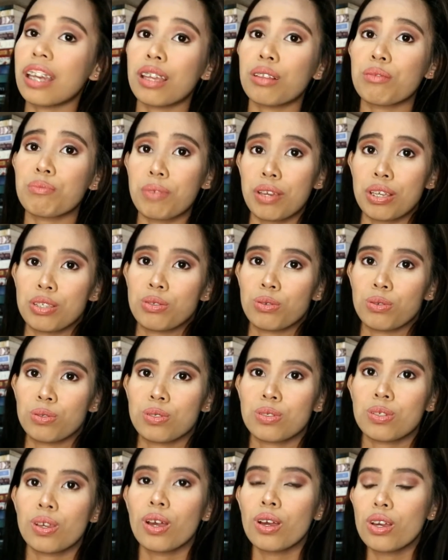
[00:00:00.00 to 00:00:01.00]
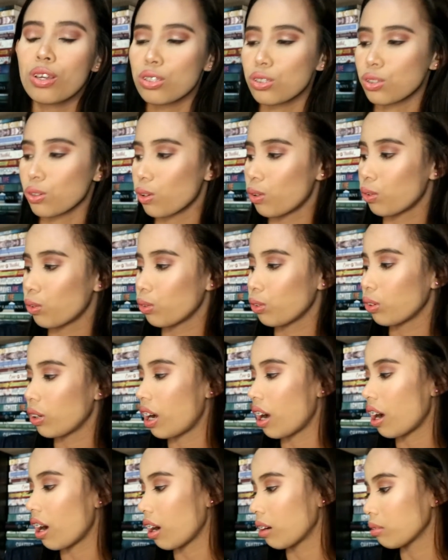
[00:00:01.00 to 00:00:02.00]
pesos. So,
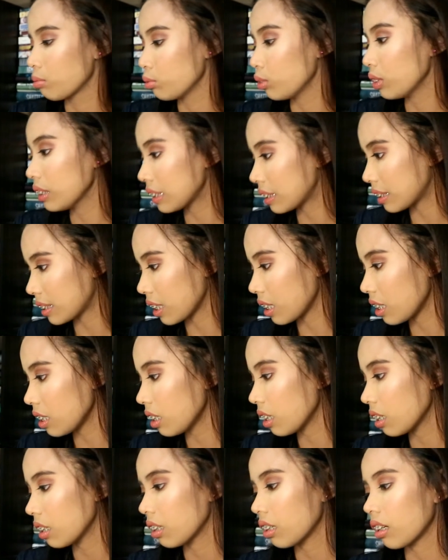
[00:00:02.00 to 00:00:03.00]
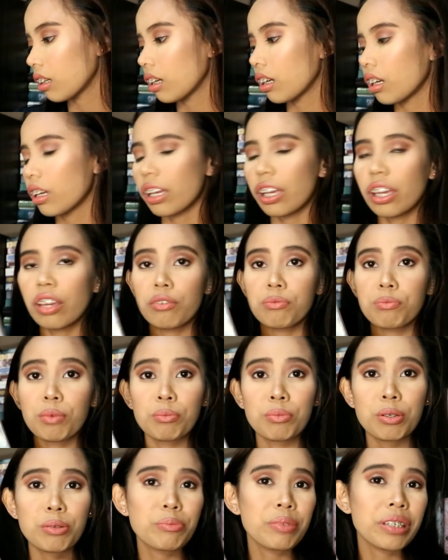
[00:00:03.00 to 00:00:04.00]
we'll see if
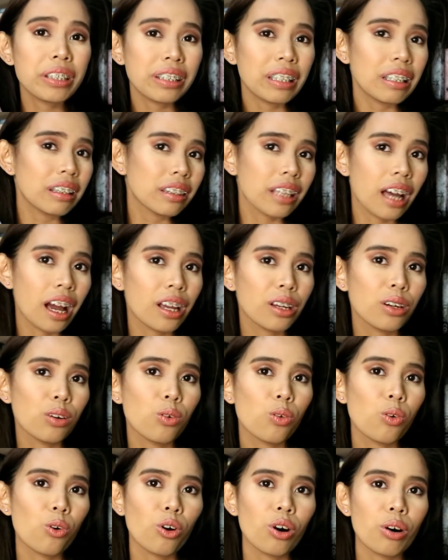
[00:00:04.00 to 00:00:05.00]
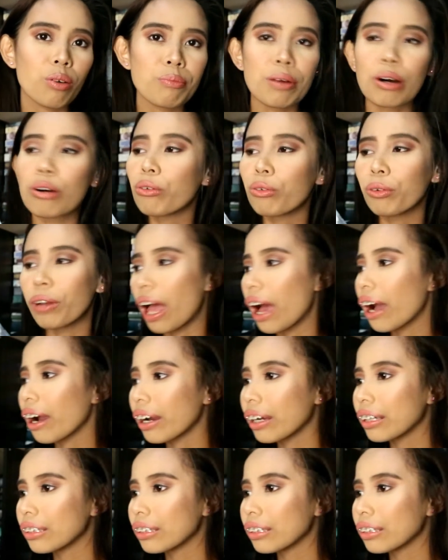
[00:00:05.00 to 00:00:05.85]
mabibitin tayo or makukulangan.